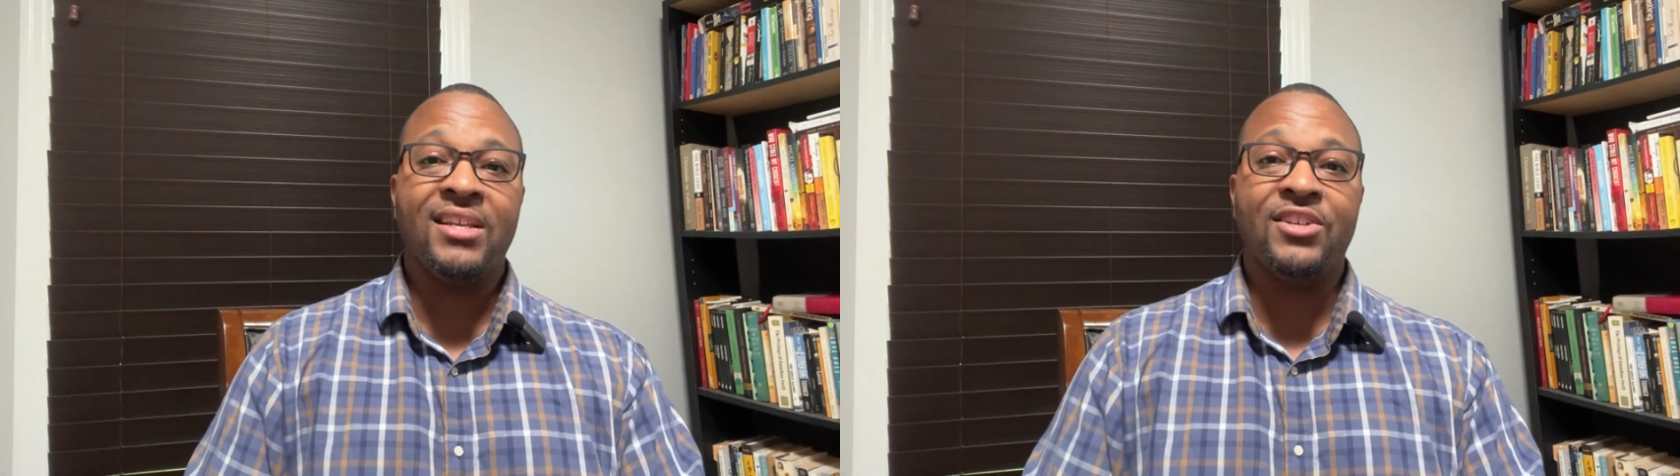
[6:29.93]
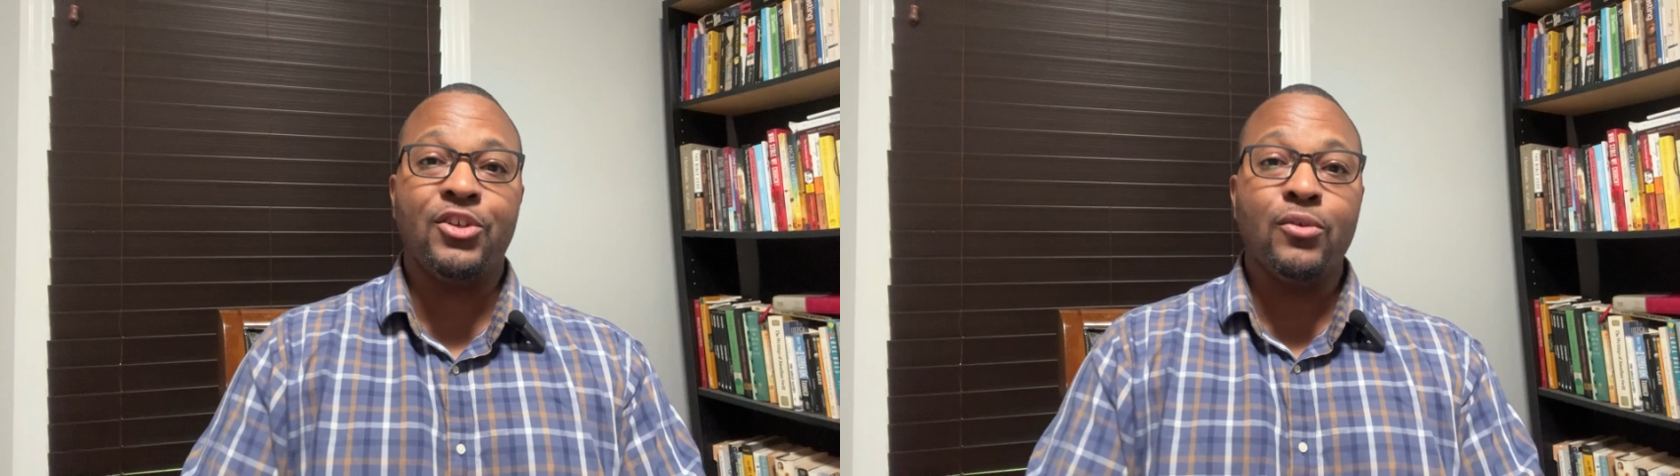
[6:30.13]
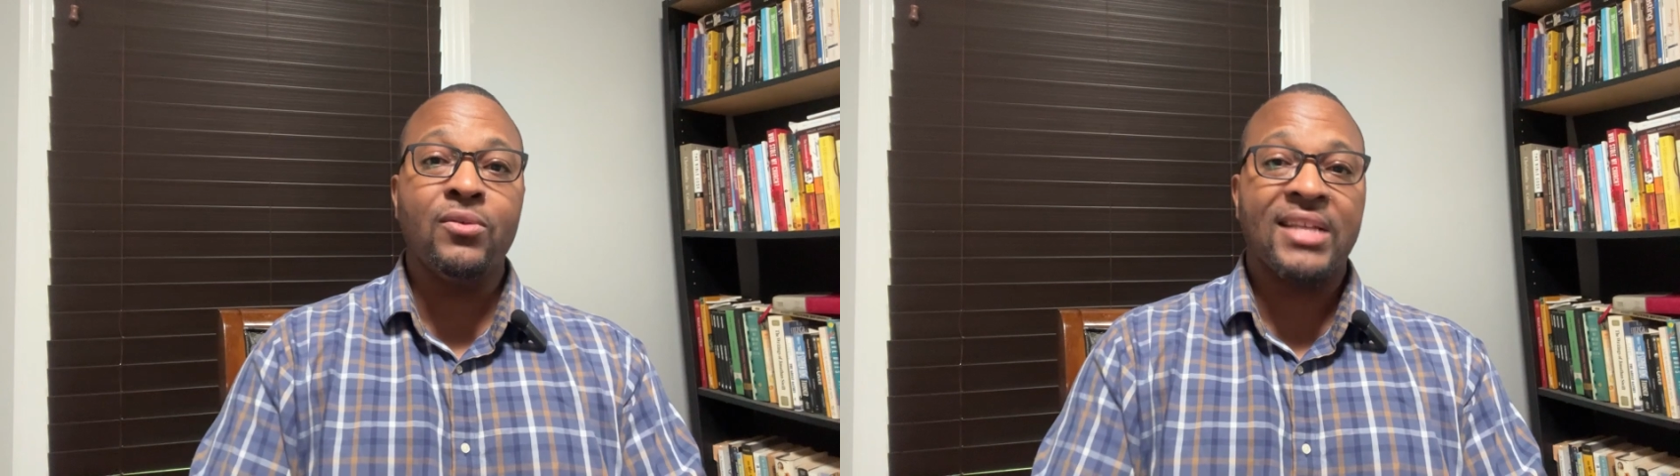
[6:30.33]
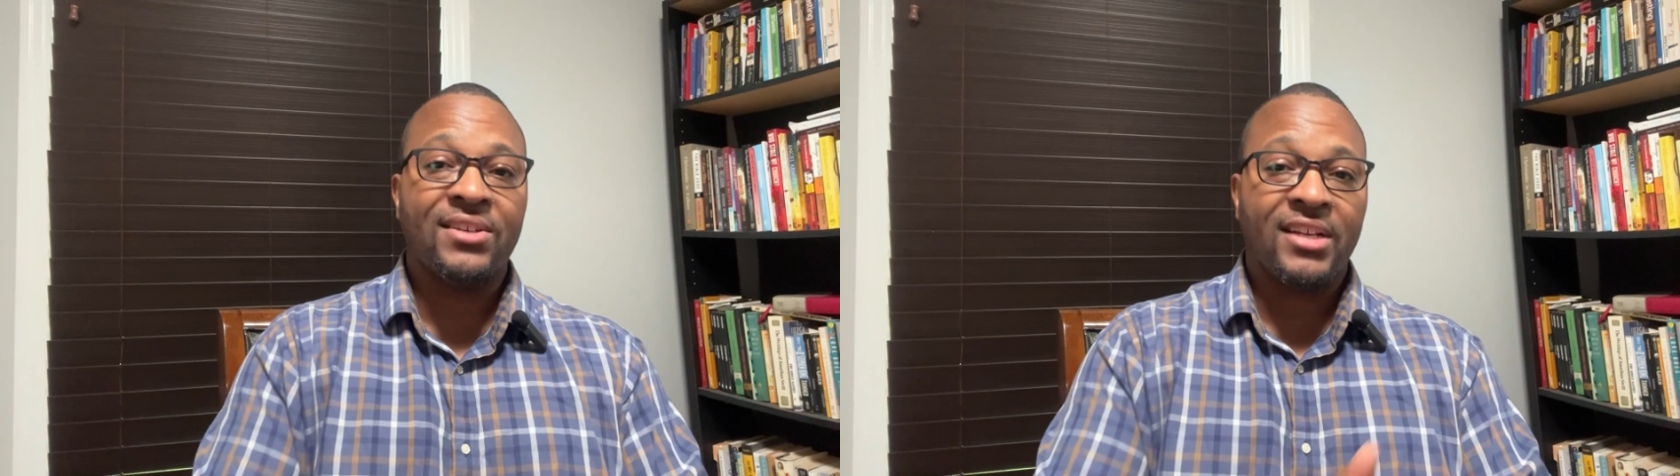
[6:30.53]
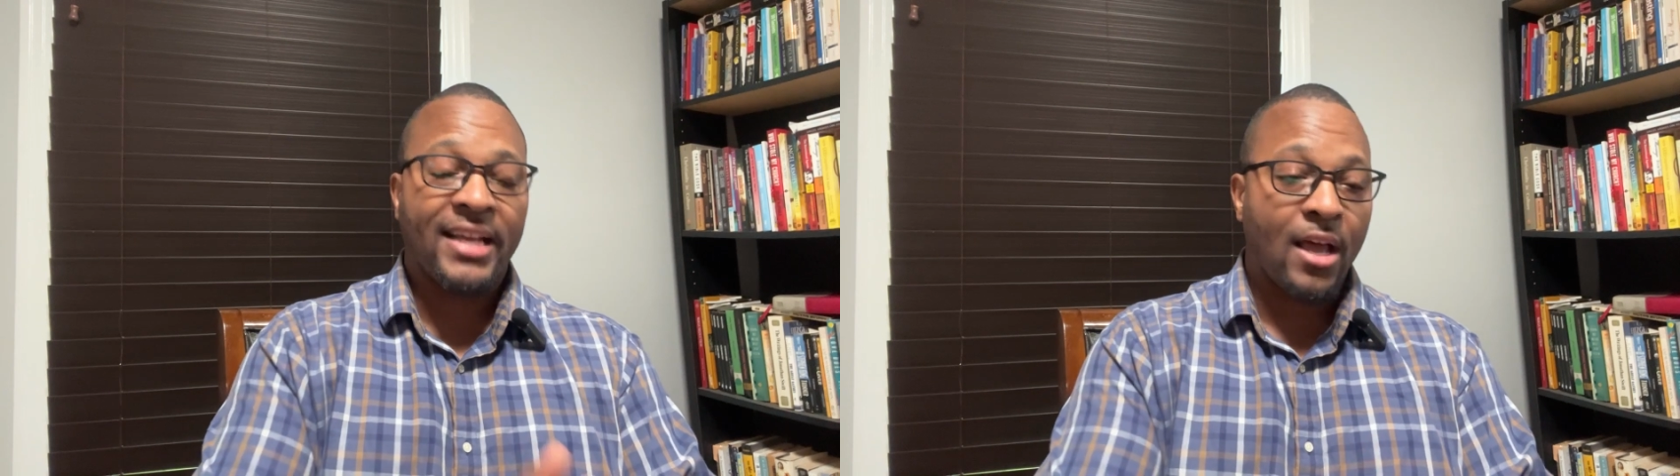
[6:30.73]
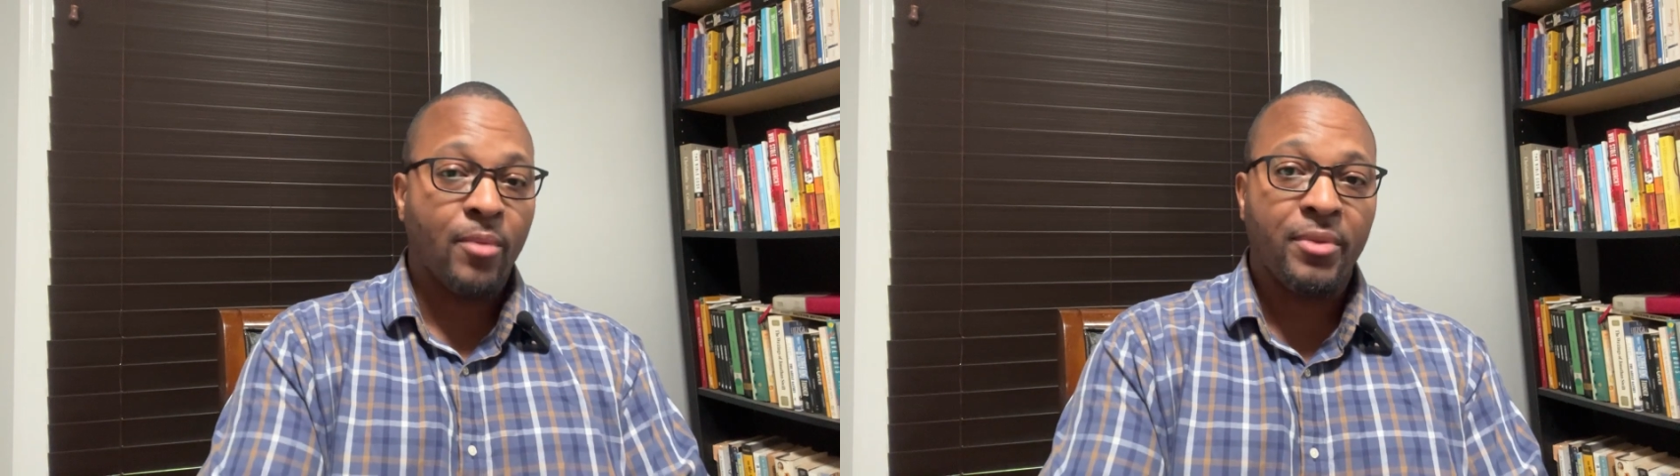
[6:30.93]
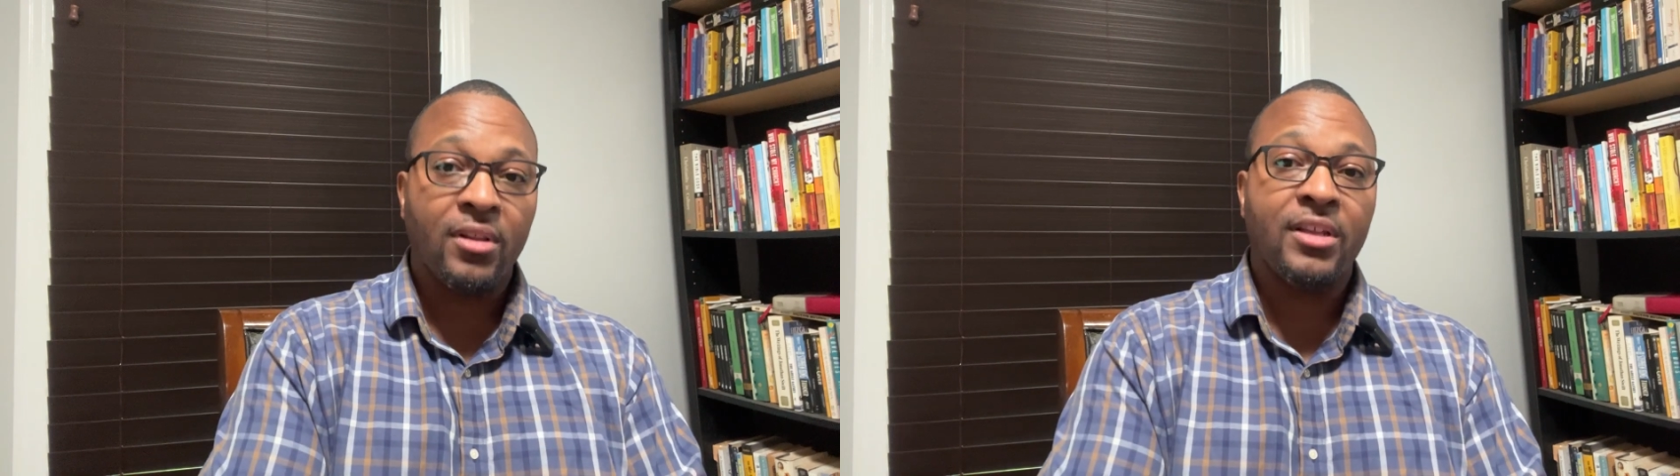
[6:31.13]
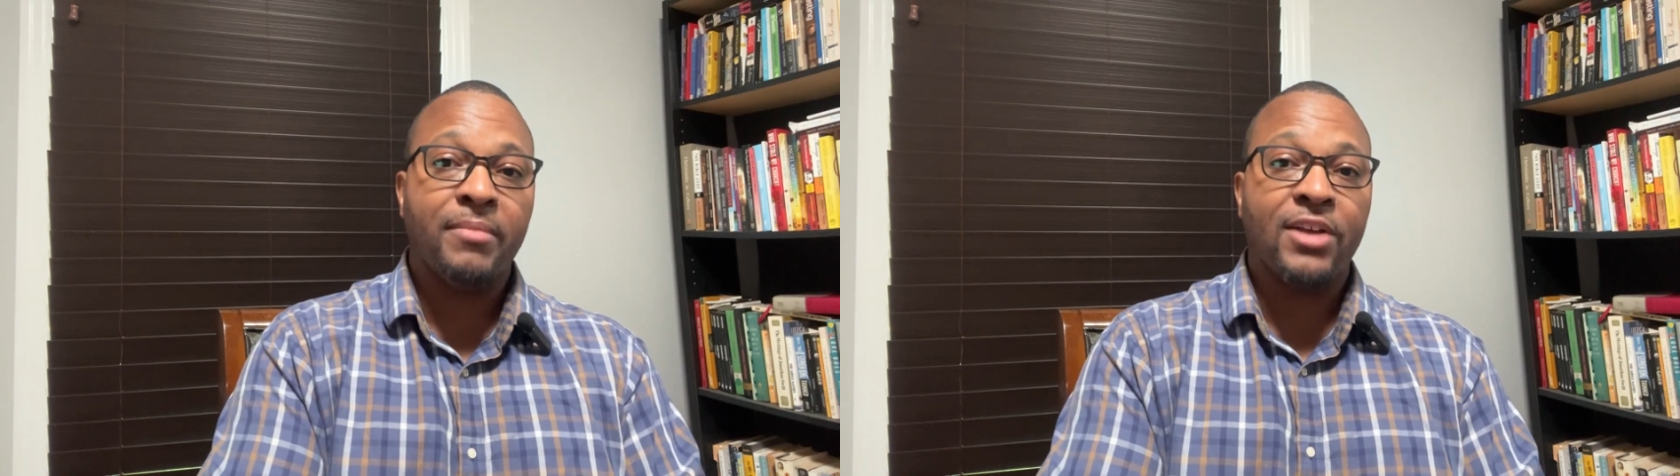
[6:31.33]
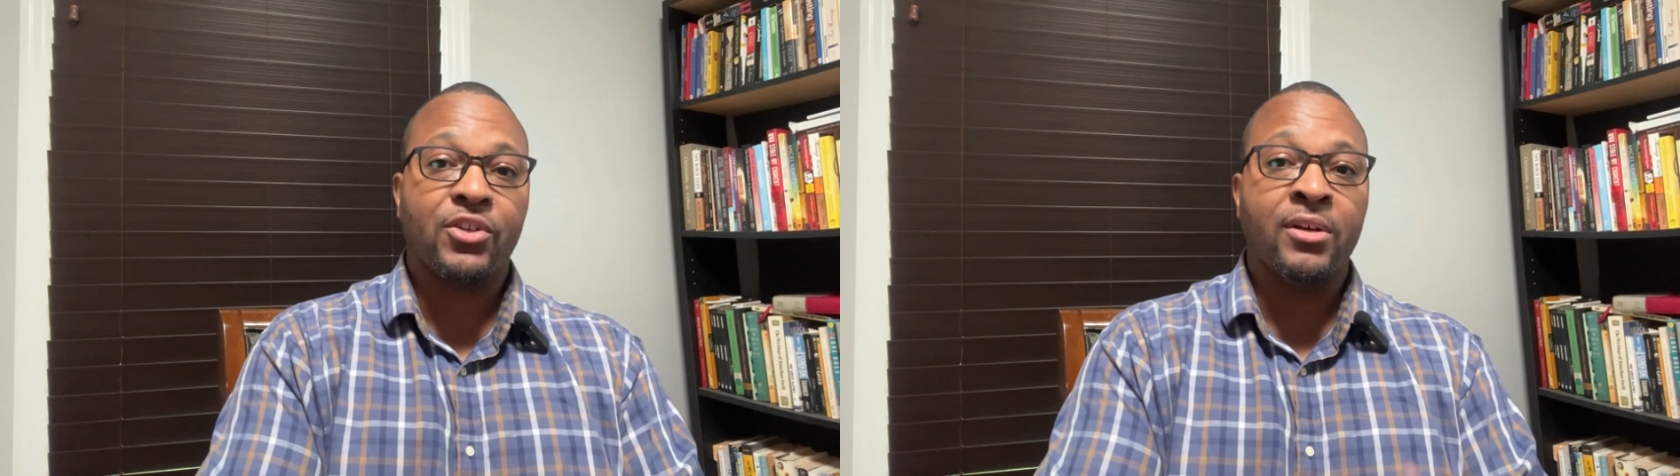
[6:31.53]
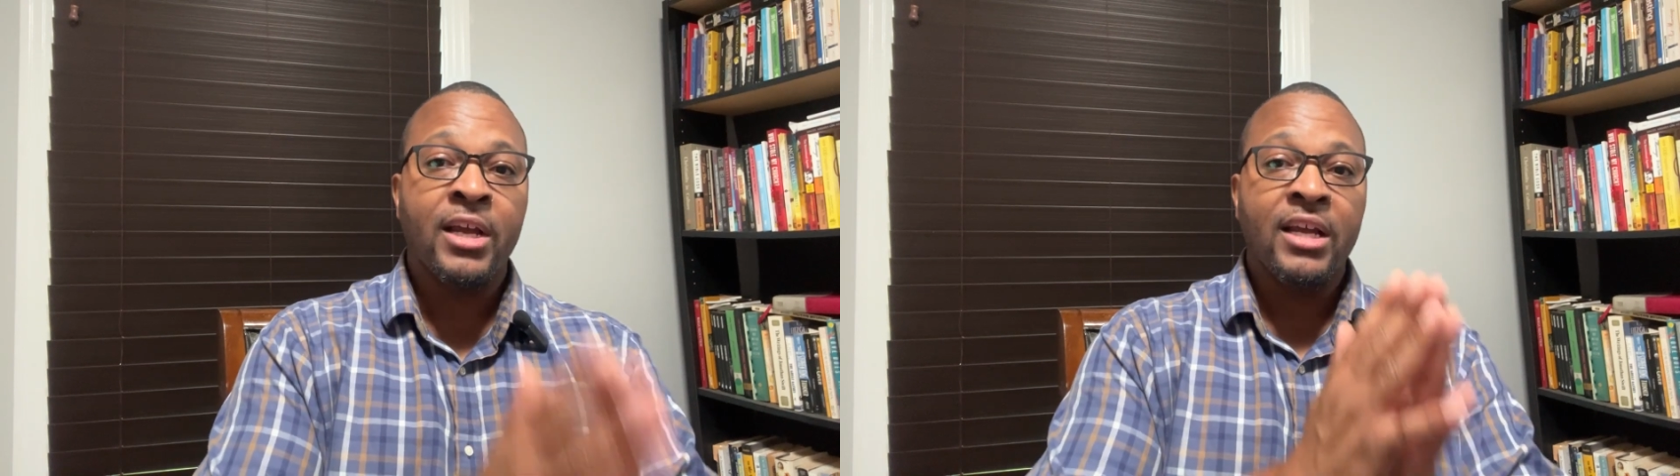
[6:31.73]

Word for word: is used as an accountability measure,